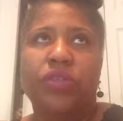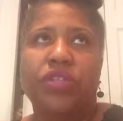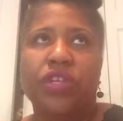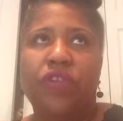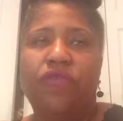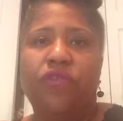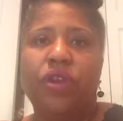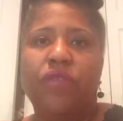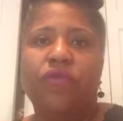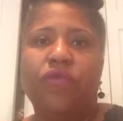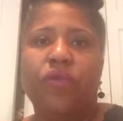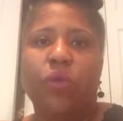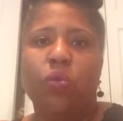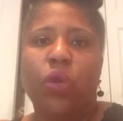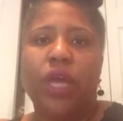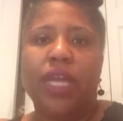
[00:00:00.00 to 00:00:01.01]
different
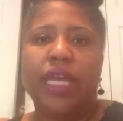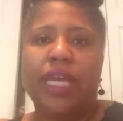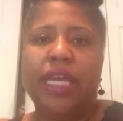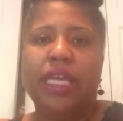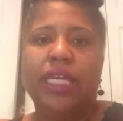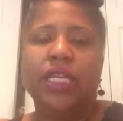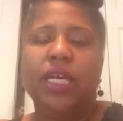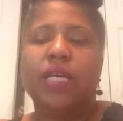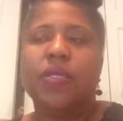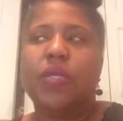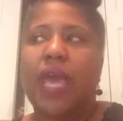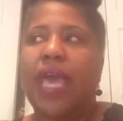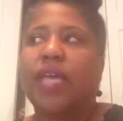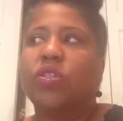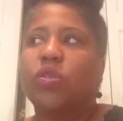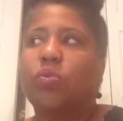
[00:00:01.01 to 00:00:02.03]
from what he does
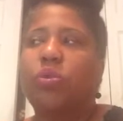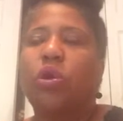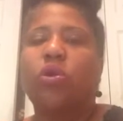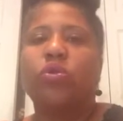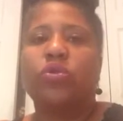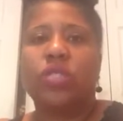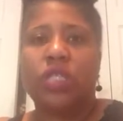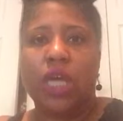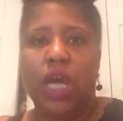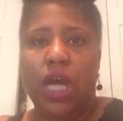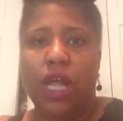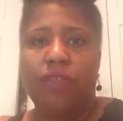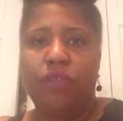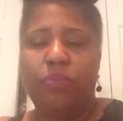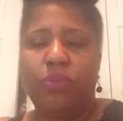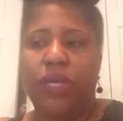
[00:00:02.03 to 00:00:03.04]
as opposed to
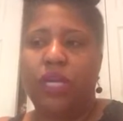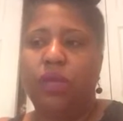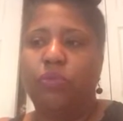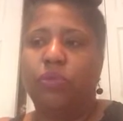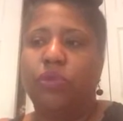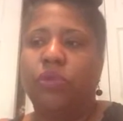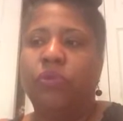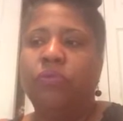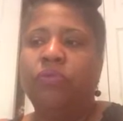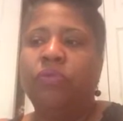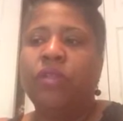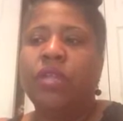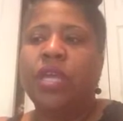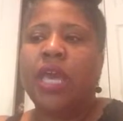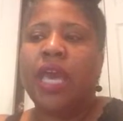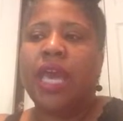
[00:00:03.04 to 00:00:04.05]
other people
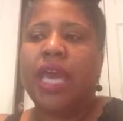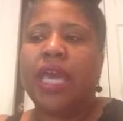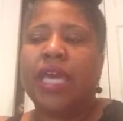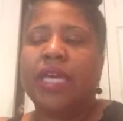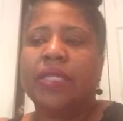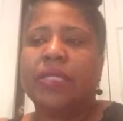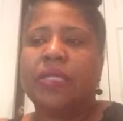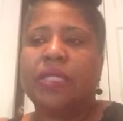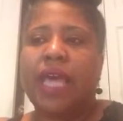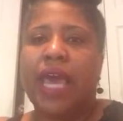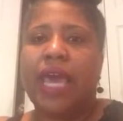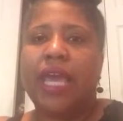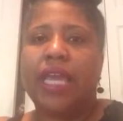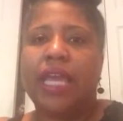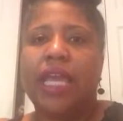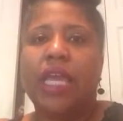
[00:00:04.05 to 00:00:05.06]
is
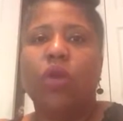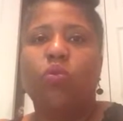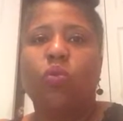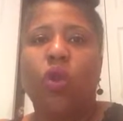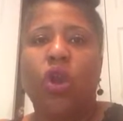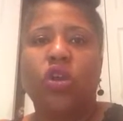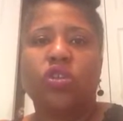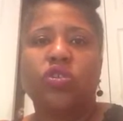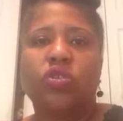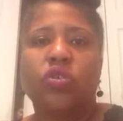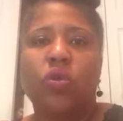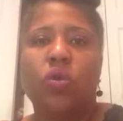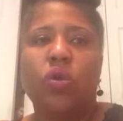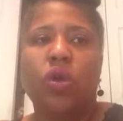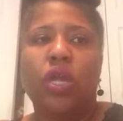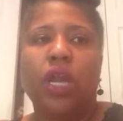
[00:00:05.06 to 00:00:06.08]
that he works
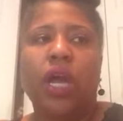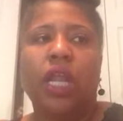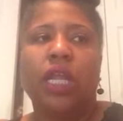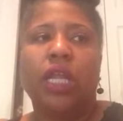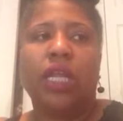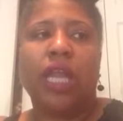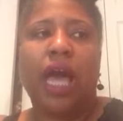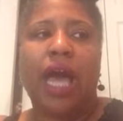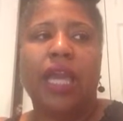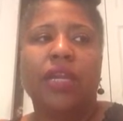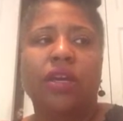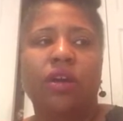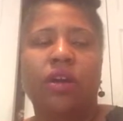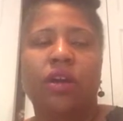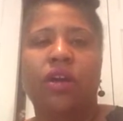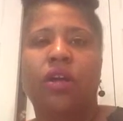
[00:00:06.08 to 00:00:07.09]
on a lot
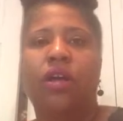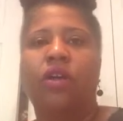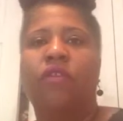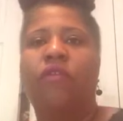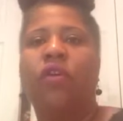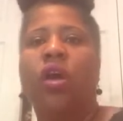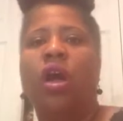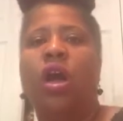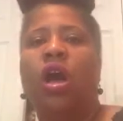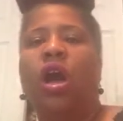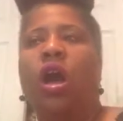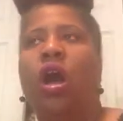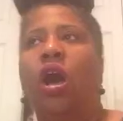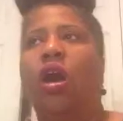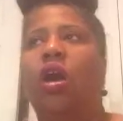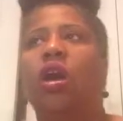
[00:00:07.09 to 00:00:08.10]
of
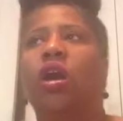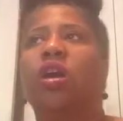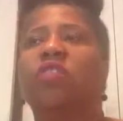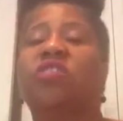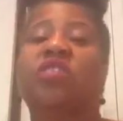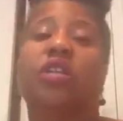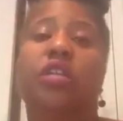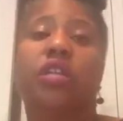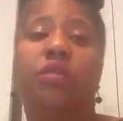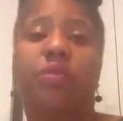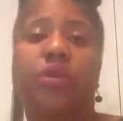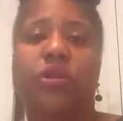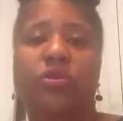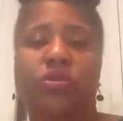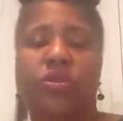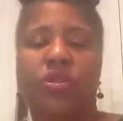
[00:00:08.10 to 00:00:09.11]

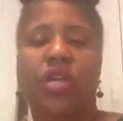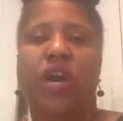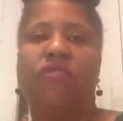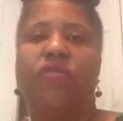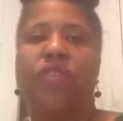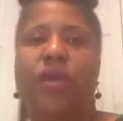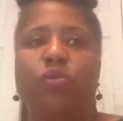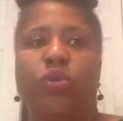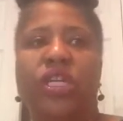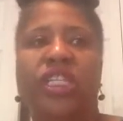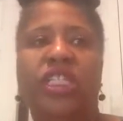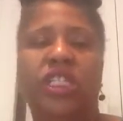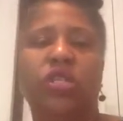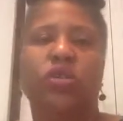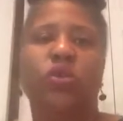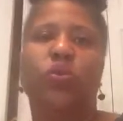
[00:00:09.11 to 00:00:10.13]
subliminal stuff that we
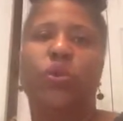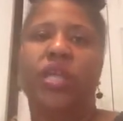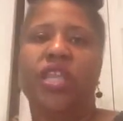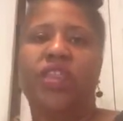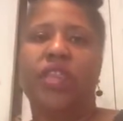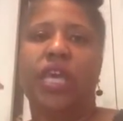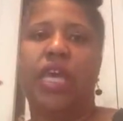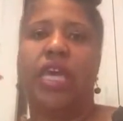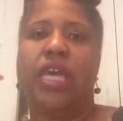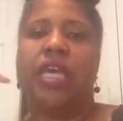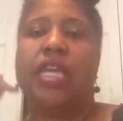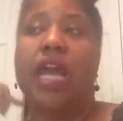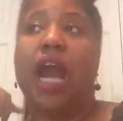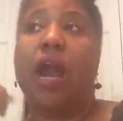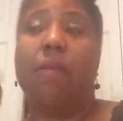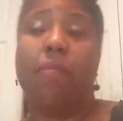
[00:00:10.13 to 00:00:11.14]
deal with
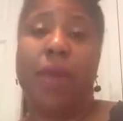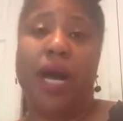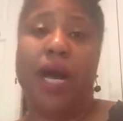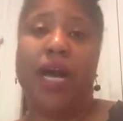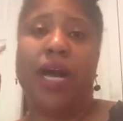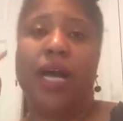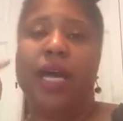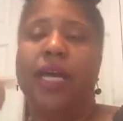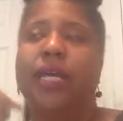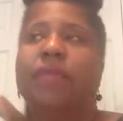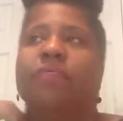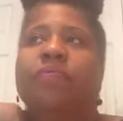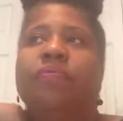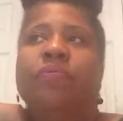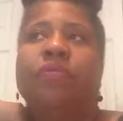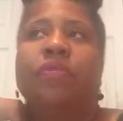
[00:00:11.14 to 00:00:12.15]
in our mind,
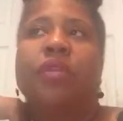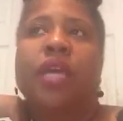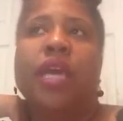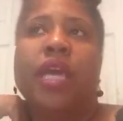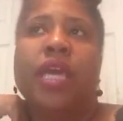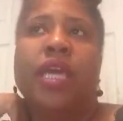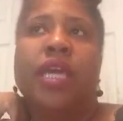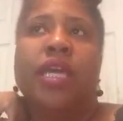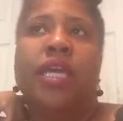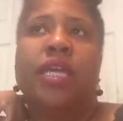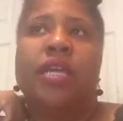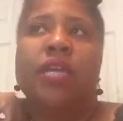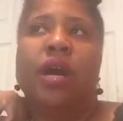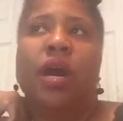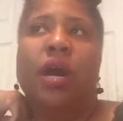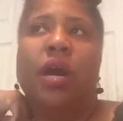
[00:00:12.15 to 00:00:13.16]

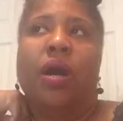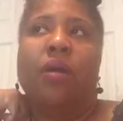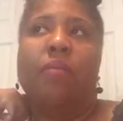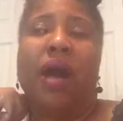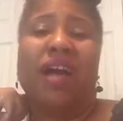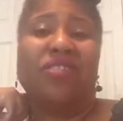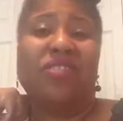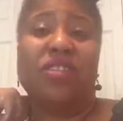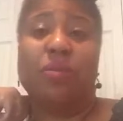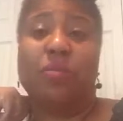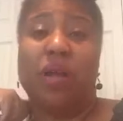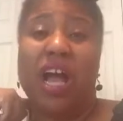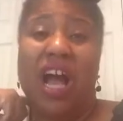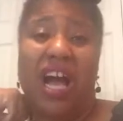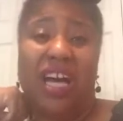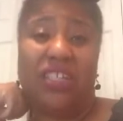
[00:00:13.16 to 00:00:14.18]
in our
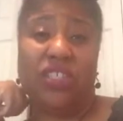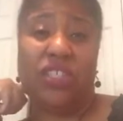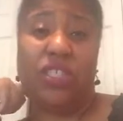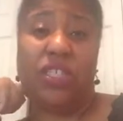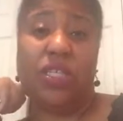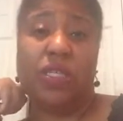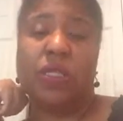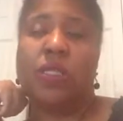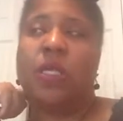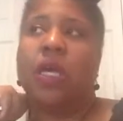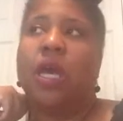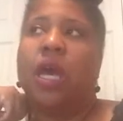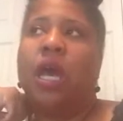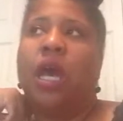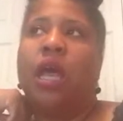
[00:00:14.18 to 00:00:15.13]
subconscious,